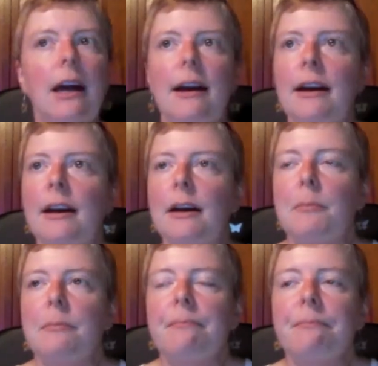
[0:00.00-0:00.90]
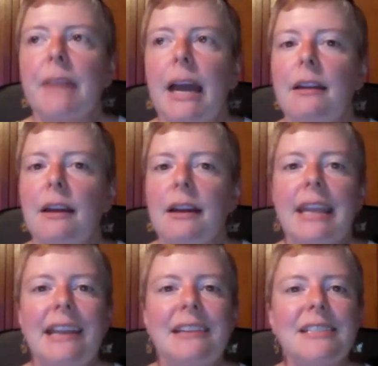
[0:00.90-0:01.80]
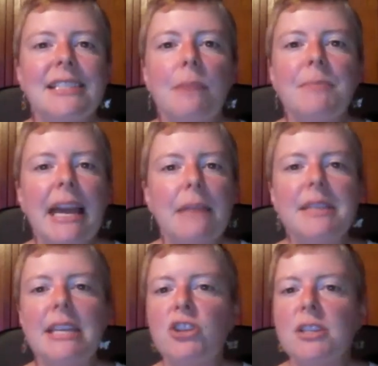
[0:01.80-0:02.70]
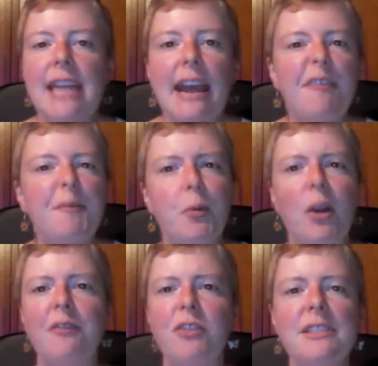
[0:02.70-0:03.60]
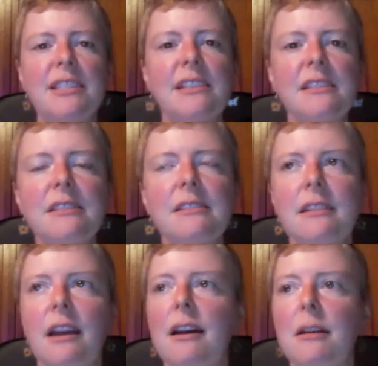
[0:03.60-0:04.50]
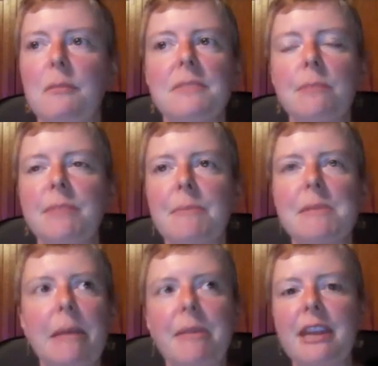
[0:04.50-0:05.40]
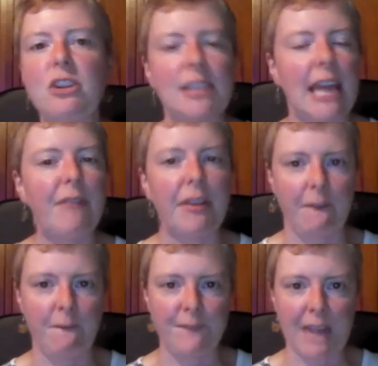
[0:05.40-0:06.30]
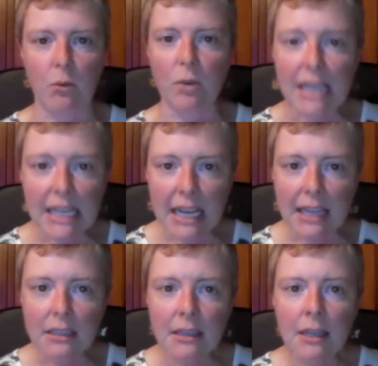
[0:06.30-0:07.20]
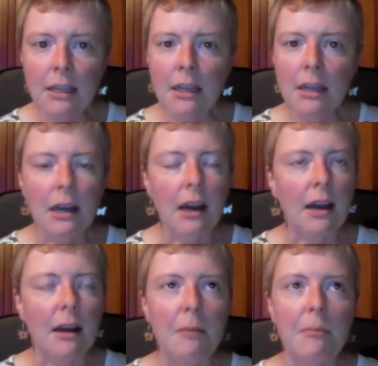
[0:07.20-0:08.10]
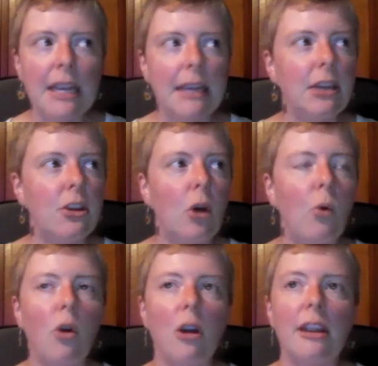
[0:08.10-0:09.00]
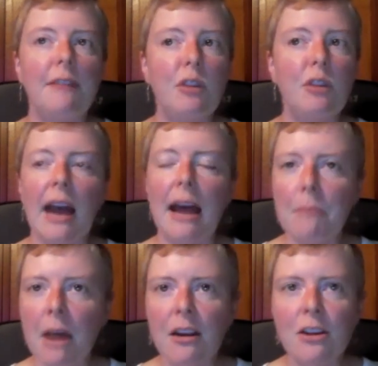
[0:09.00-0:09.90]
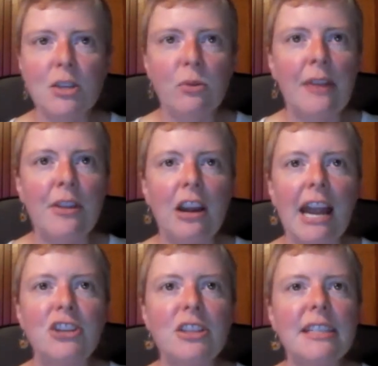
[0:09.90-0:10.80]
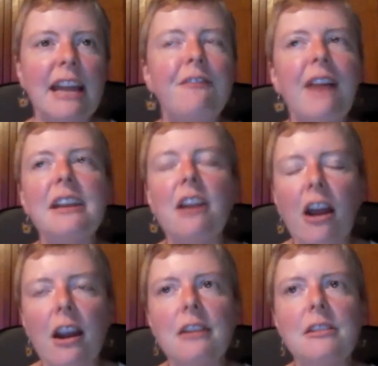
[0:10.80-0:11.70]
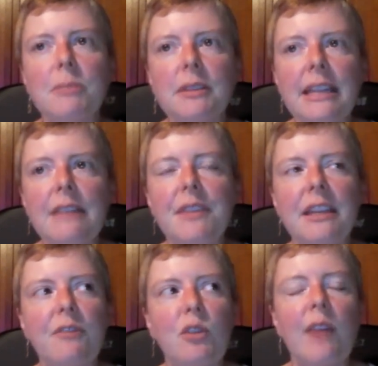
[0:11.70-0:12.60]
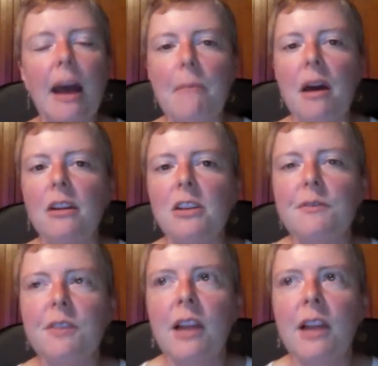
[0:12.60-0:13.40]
Um, again, sometimes they just have preferences. Um, sometimes maybe they just haven't found it yet. Um, it, you know, or if you've got monarchs around there, I just I find it hard to believe that if you've got monarchs